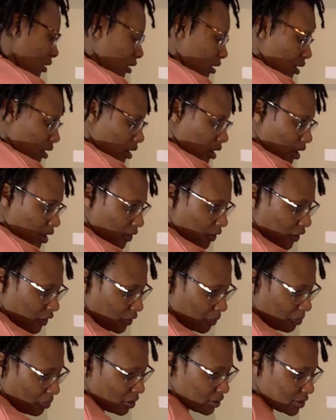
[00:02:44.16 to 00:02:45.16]
And then
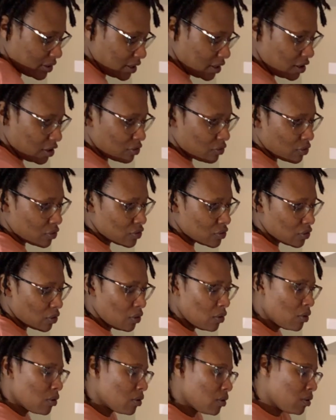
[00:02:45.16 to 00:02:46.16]
the Martini
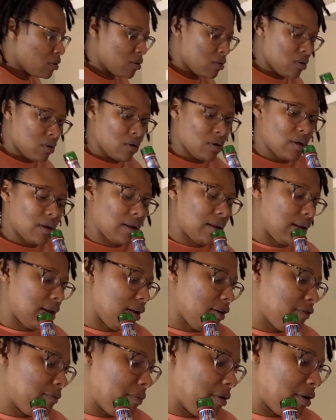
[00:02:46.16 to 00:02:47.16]
Rosso. Love